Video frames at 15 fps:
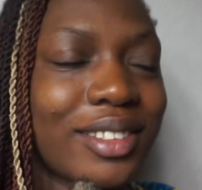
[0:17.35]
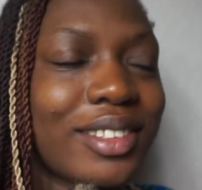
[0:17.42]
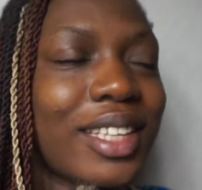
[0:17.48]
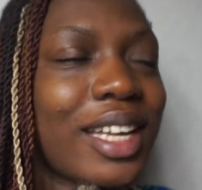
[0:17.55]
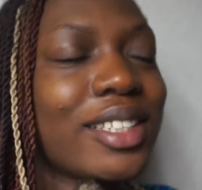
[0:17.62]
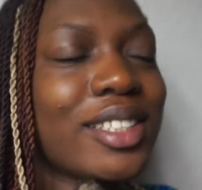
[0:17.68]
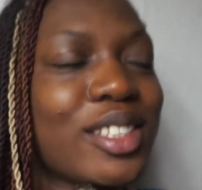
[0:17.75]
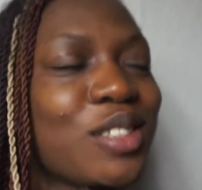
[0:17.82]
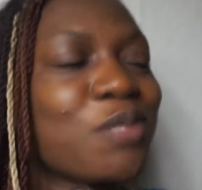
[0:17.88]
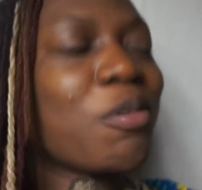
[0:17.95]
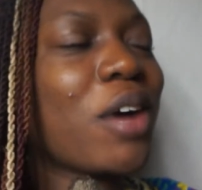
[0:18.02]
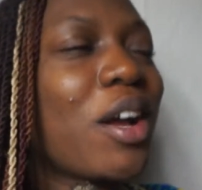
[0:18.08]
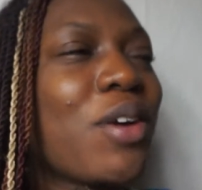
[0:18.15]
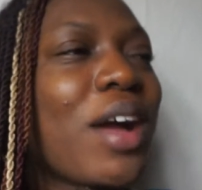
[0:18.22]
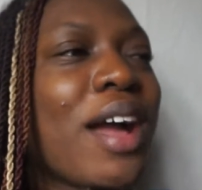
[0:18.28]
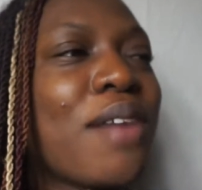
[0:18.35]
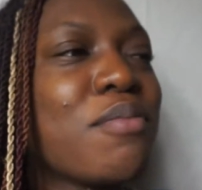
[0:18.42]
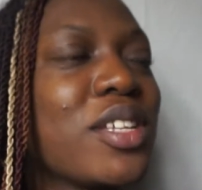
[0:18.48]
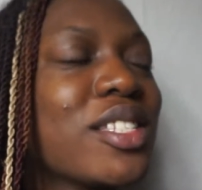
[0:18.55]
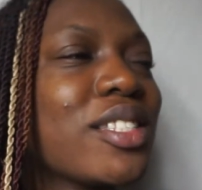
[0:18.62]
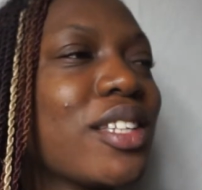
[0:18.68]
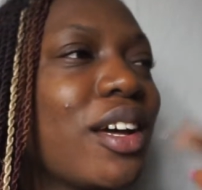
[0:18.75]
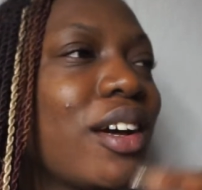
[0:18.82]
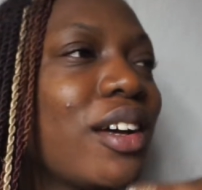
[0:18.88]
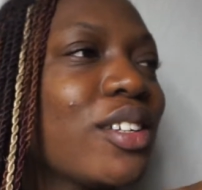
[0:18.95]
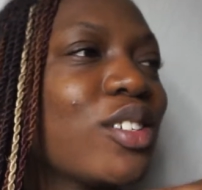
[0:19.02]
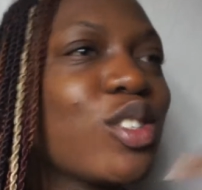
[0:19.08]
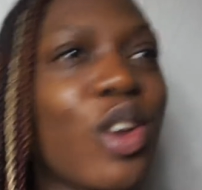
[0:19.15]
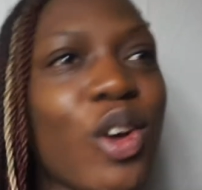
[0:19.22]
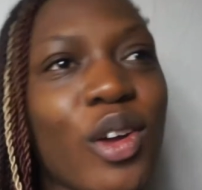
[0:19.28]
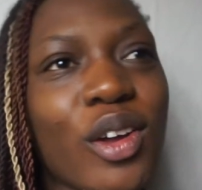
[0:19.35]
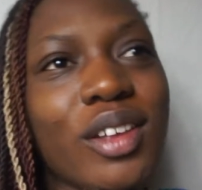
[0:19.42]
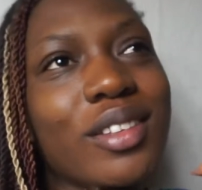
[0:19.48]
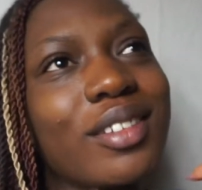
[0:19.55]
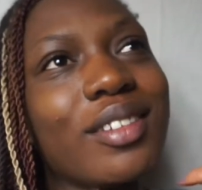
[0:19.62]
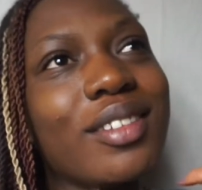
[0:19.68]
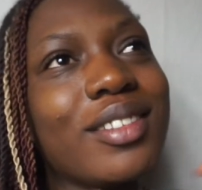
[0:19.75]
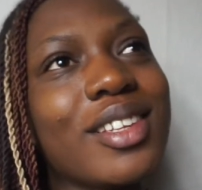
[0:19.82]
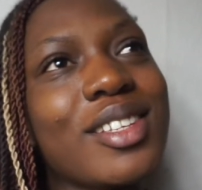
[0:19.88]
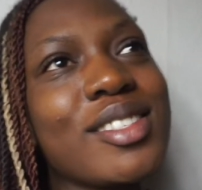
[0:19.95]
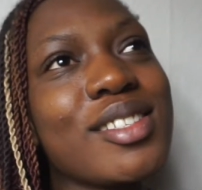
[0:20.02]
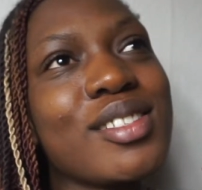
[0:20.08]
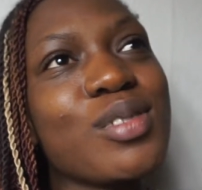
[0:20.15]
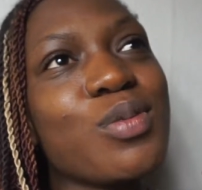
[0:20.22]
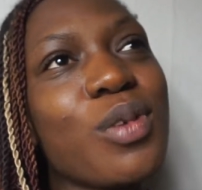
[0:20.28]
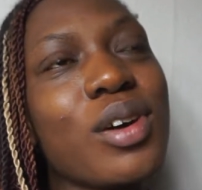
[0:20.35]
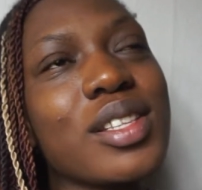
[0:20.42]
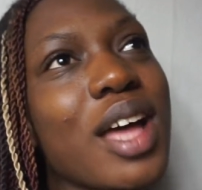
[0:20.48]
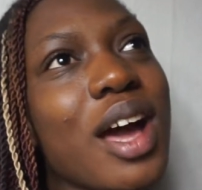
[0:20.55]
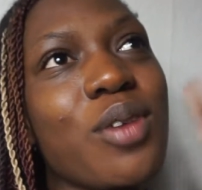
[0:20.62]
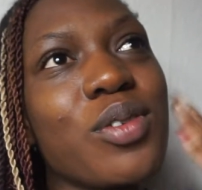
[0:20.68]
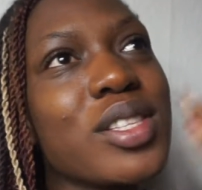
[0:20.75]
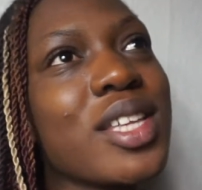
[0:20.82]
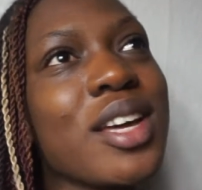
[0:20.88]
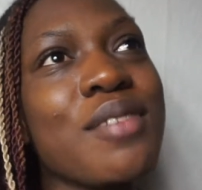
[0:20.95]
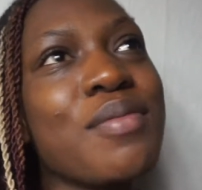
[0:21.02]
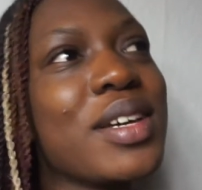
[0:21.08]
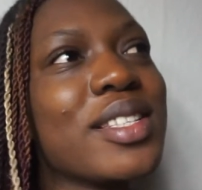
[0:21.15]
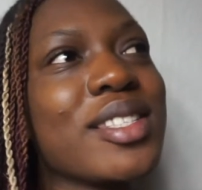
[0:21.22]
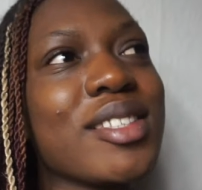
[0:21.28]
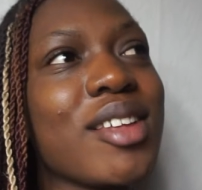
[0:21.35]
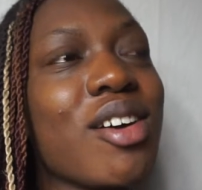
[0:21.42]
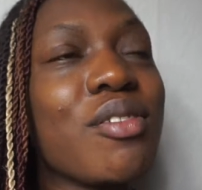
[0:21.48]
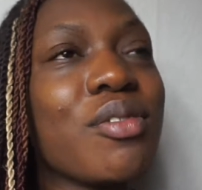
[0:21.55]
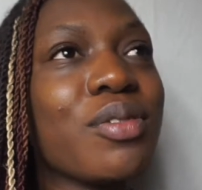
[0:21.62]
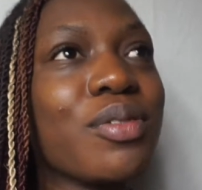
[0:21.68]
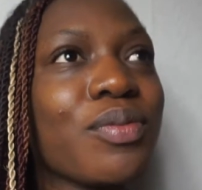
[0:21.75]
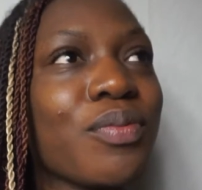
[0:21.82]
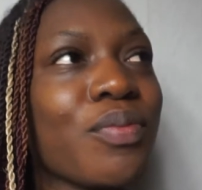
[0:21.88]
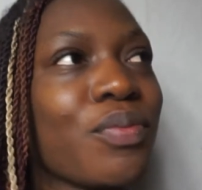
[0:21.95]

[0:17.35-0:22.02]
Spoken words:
That is why I missed her. So this is what I will tell myself,